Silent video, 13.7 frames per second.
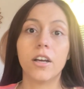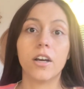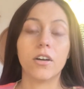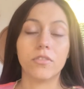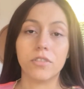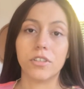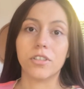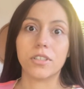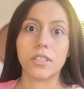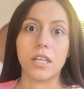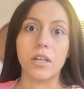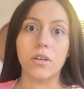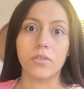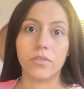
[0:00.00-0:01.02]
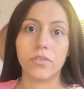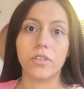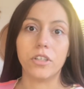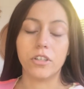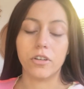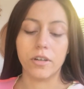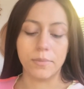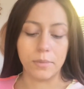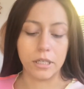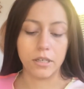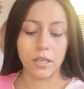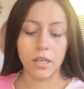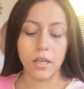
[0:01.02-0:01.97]
of yourself. You know what I
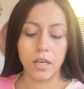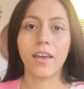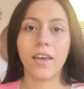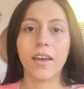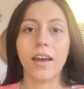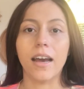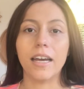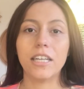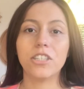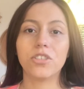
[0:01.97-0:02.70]
mean? I